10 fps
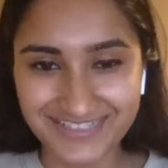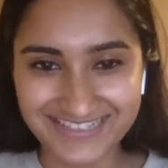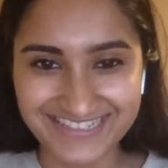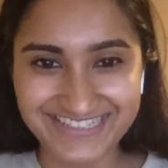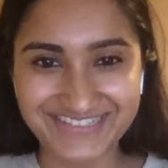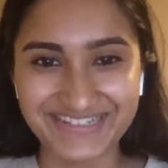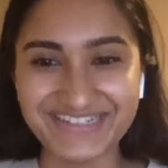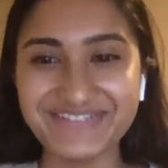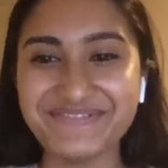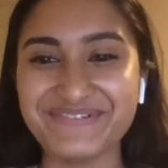
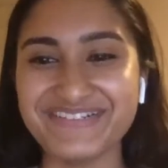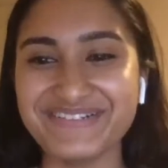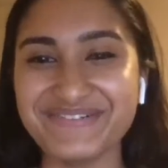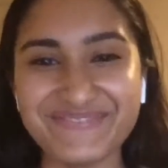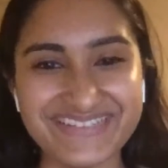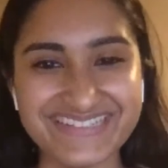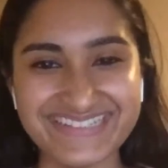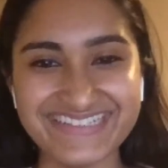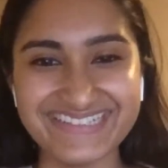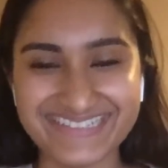industry will
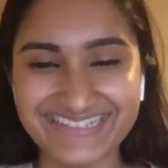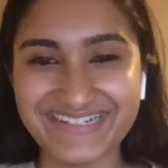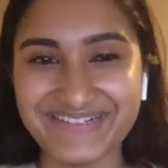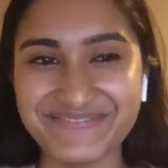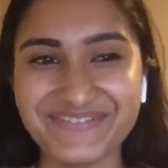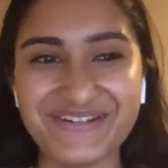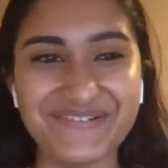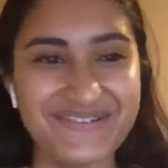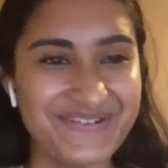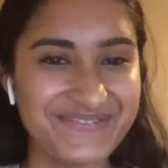be um,
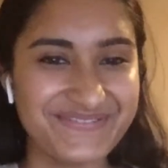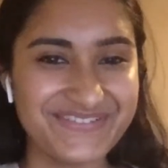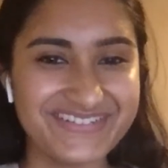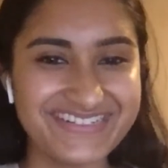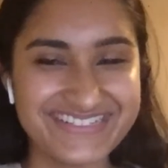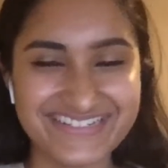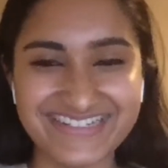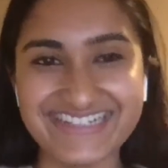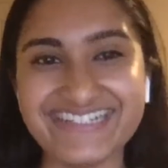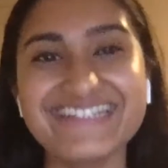going on for
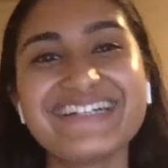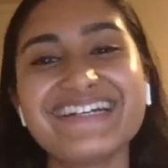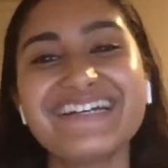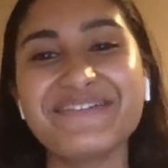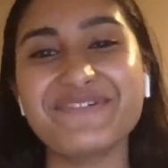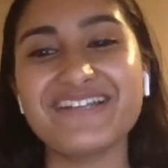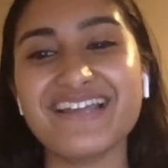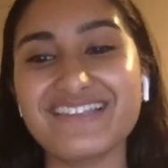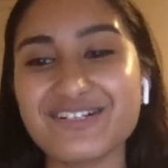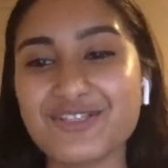eternity. But
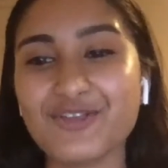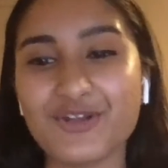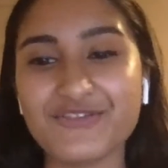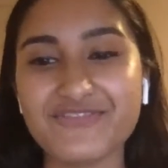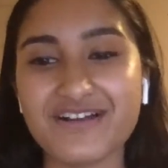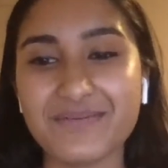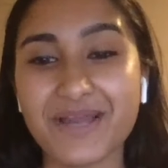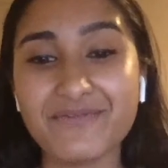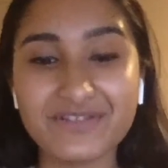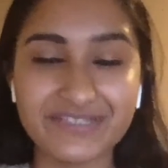uh, there's a lot of, um,
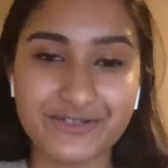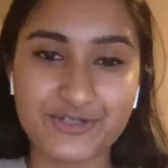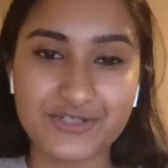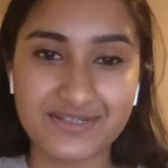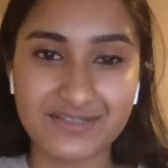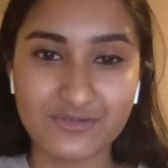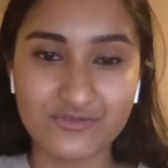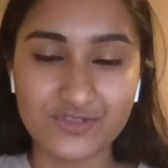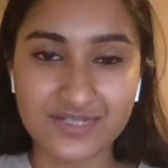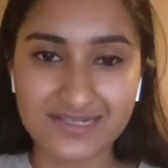I'm really interested in the
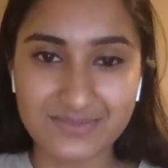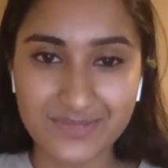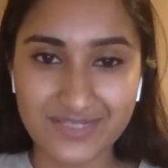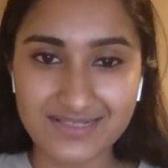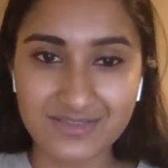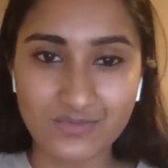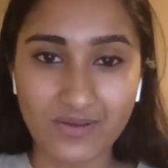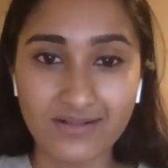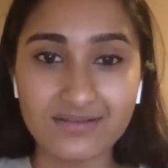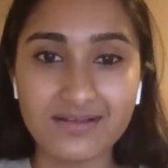food tech space as
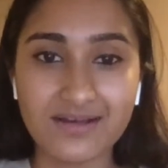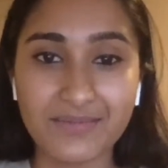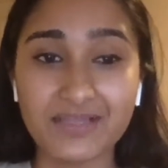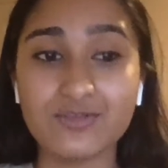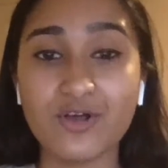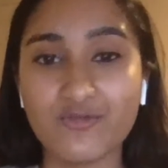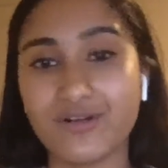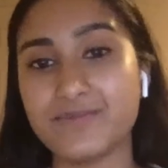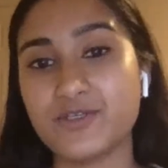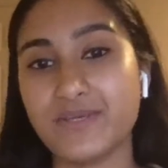well. Um, I love what
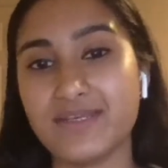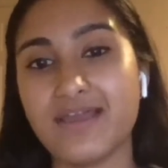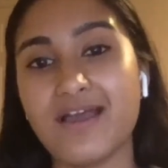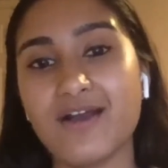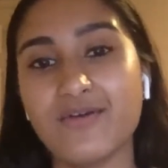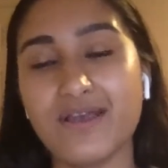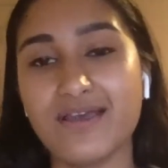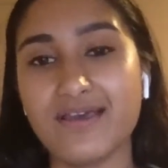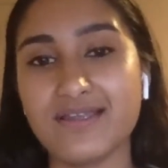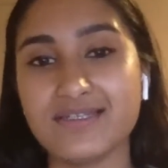I'm doing now,
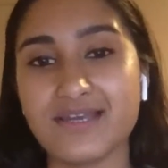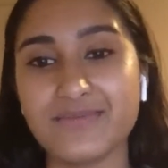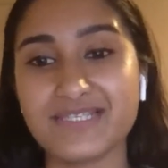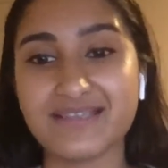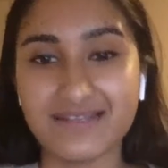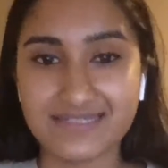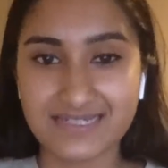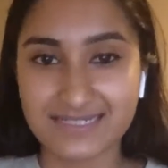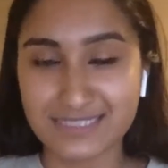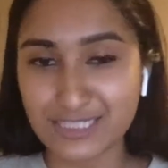and I'm excited to
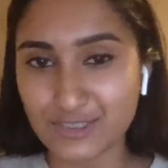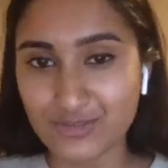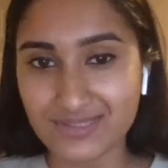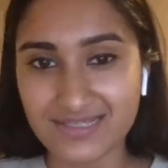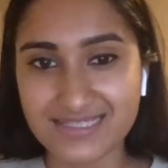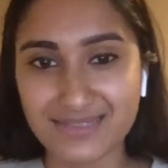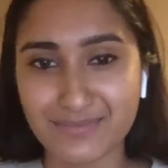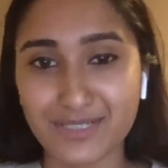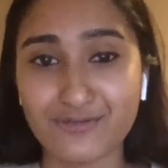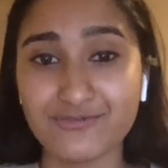continue this and
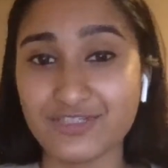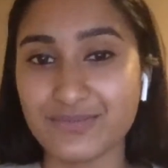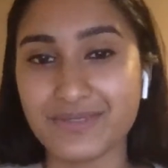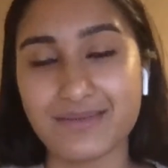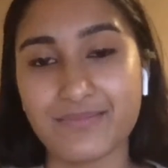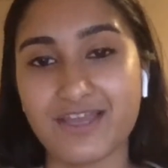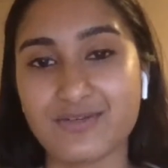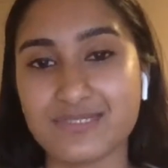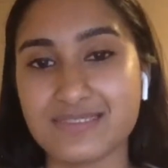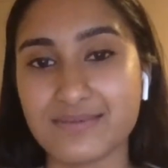make a really big impact
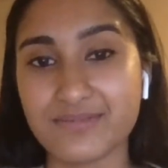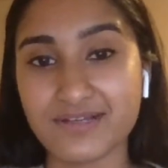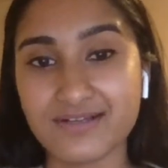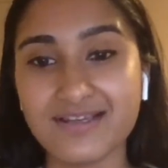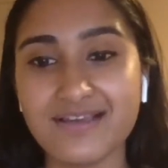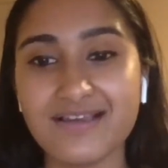with Symba.